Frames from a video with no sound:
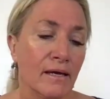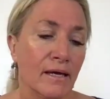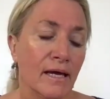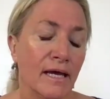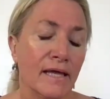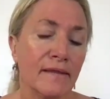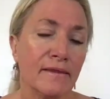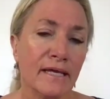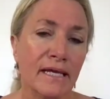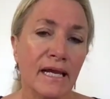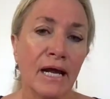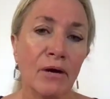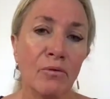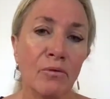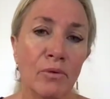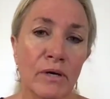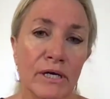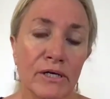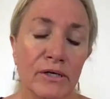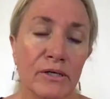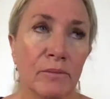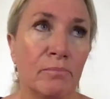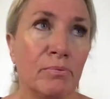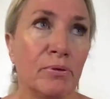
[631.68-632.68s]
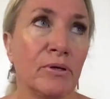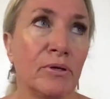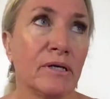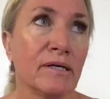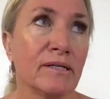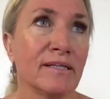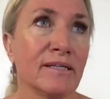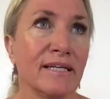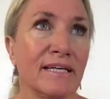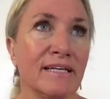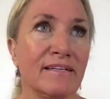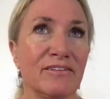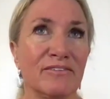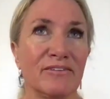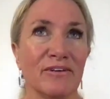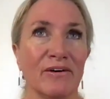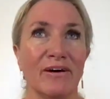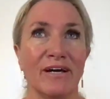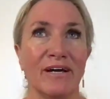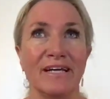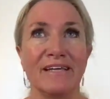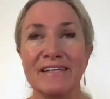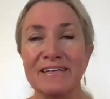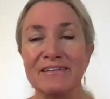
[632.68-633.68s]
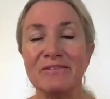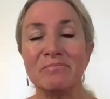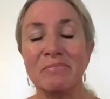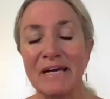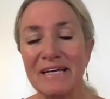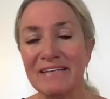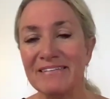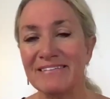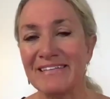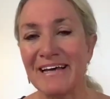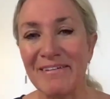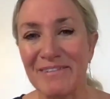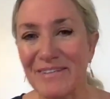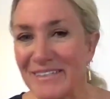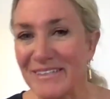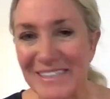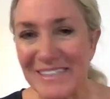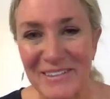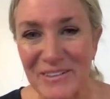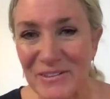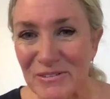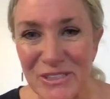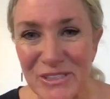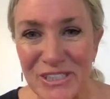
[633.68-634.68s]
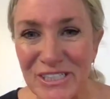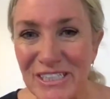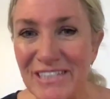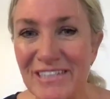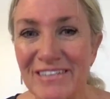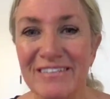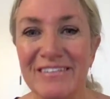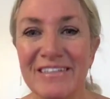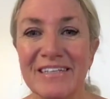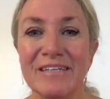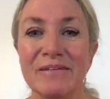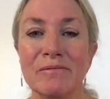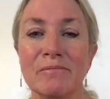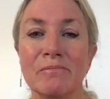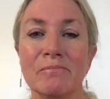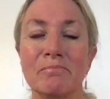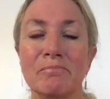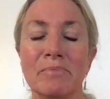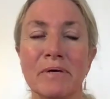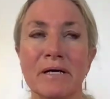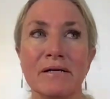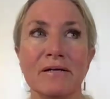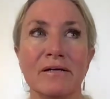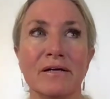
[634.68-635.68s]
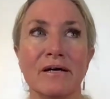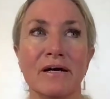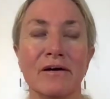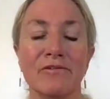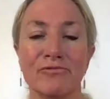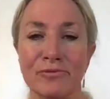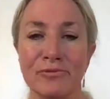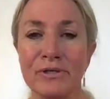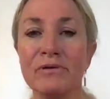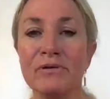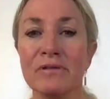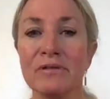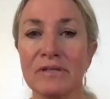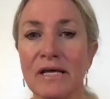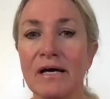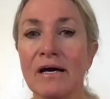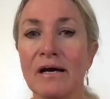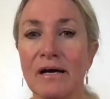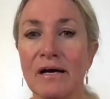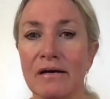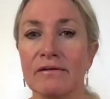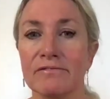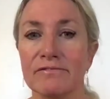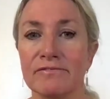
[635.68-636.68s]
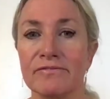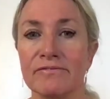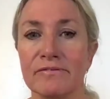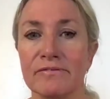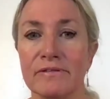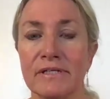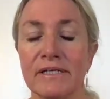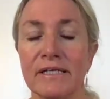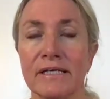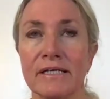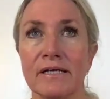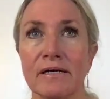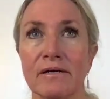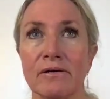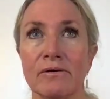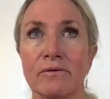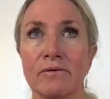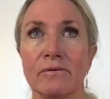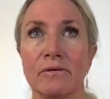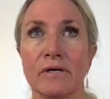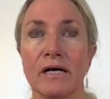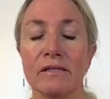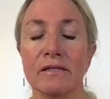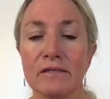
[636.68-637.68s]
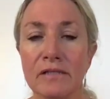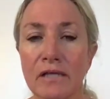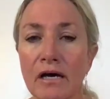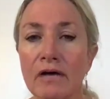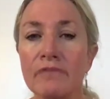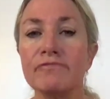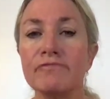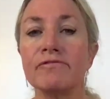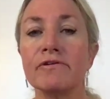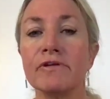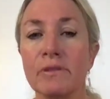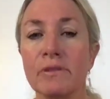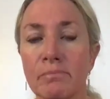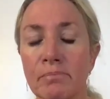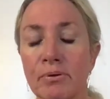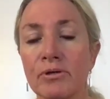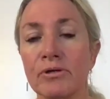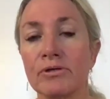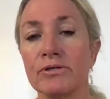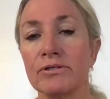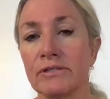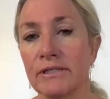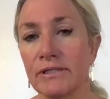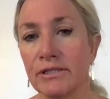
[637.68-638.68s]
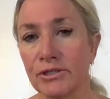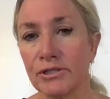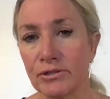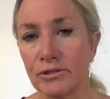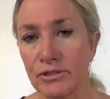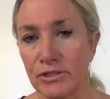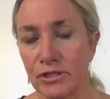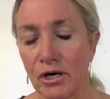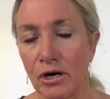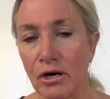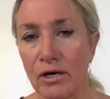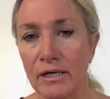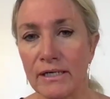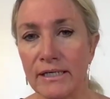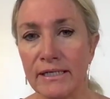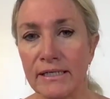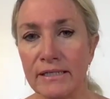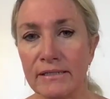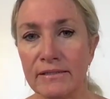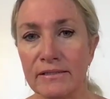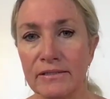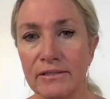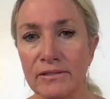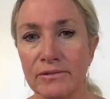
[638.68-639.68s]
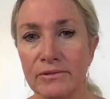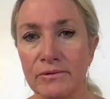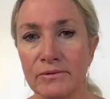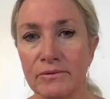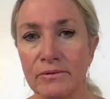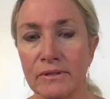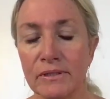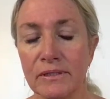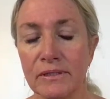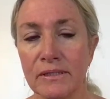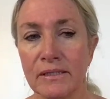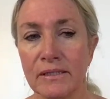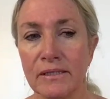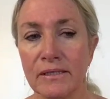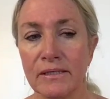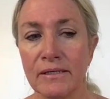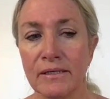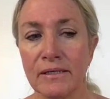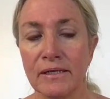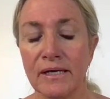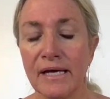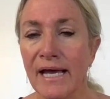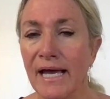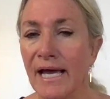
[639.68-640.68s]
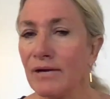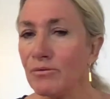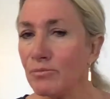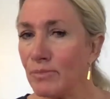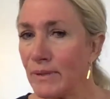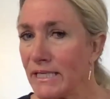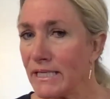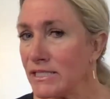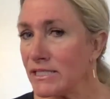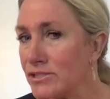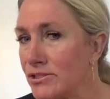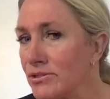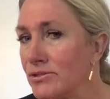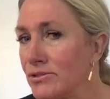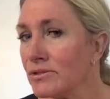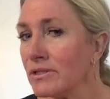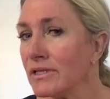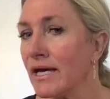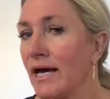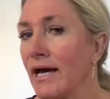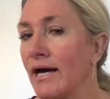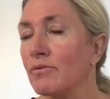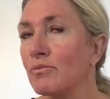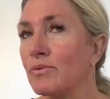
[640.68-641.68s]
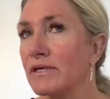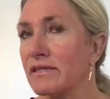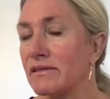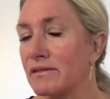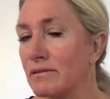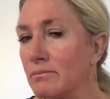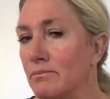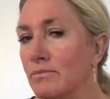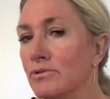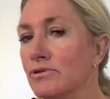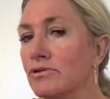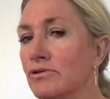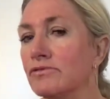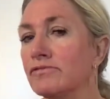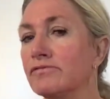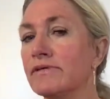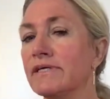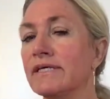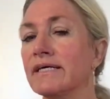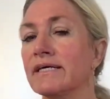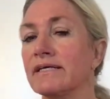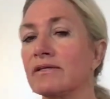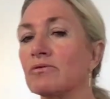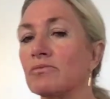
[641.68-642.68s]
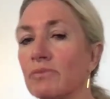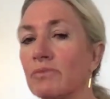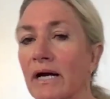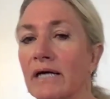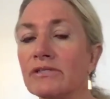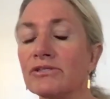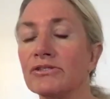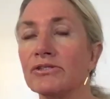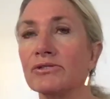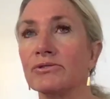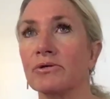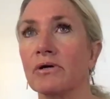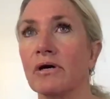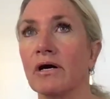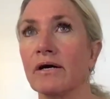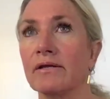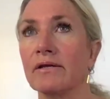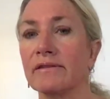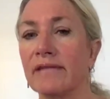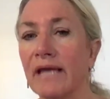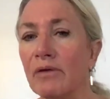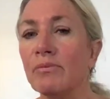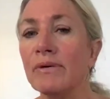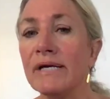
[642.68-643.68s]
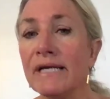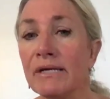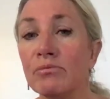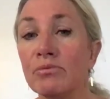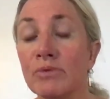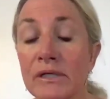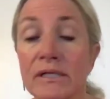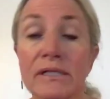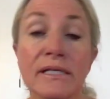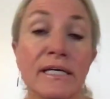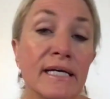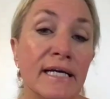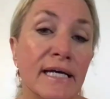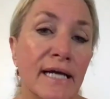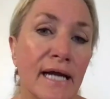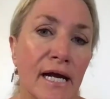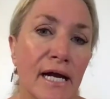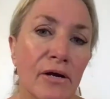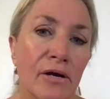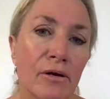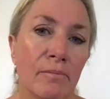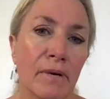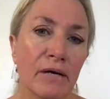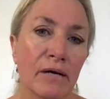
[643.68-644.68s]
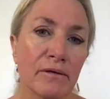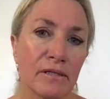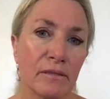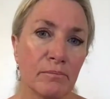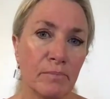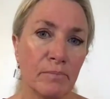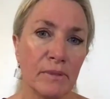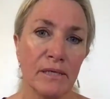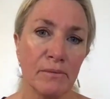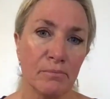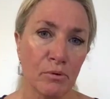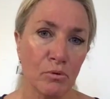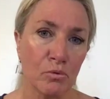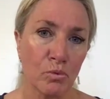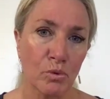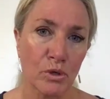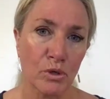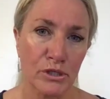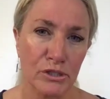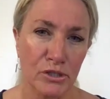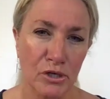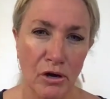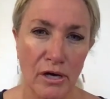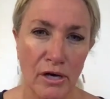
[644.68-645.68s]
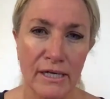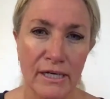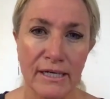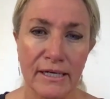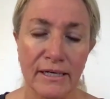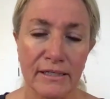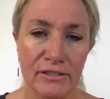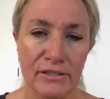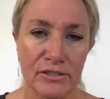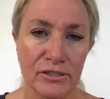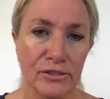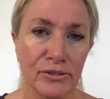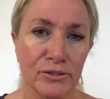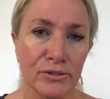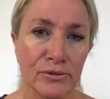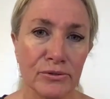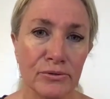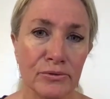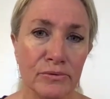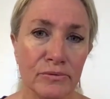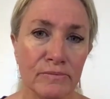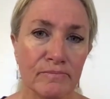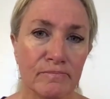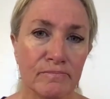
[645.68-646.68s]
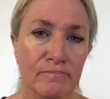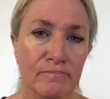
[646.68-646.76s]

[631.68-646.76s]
And then I want you to put a lens on, and this may sound a little cheesy, but a real love, a love for the person you're talking to. And we do that with the movie and the restaurant, that we really care about the people we're talking to.